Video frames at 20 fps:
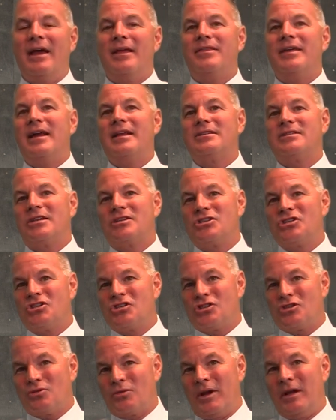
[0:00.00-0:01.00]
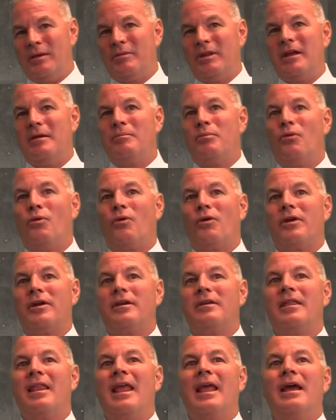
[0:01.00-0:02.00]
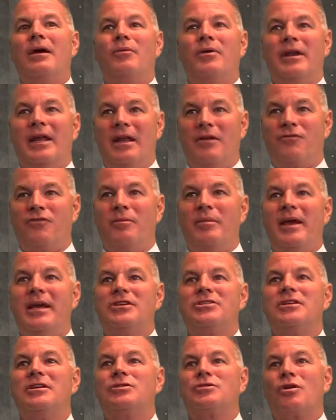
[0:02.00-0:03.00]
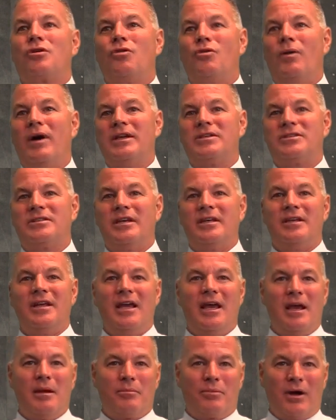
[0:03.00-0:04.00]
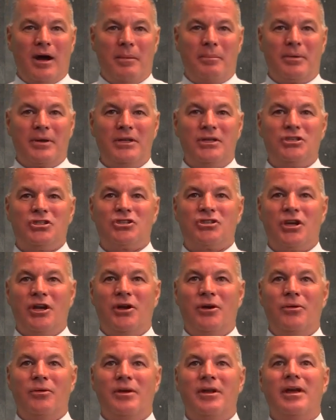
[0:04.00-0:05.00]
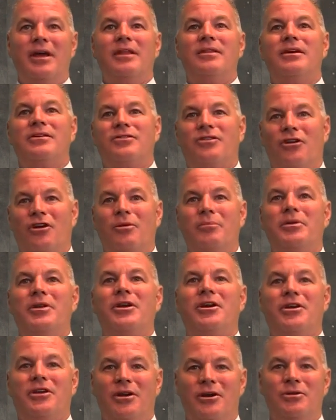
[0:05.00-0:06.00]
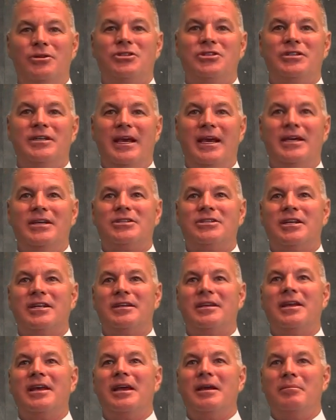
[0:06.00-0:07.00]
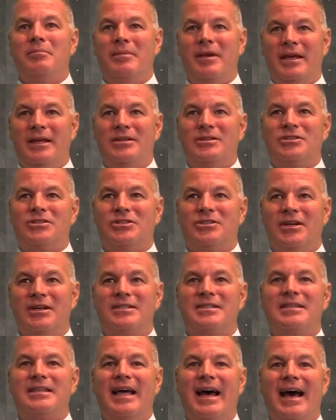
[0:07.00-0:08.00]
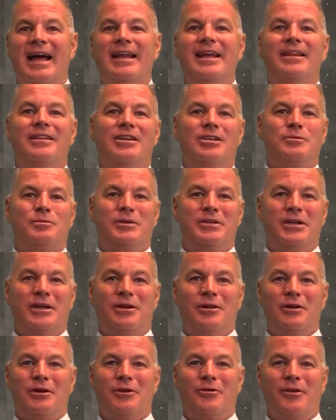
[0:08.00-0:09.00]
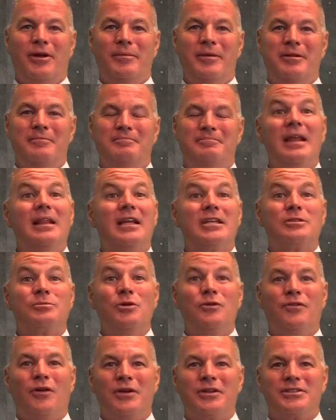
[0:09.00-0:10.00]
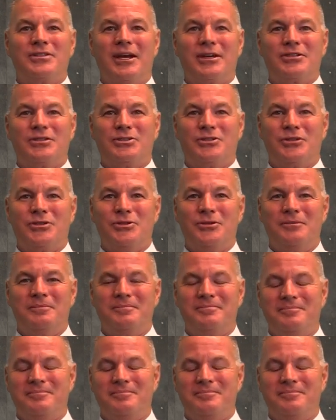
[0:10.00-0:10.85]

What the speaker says: That is extremely important. When information is requested, property shown, the term negotiation means just that in this particular agreement. Let's move on to Section 2.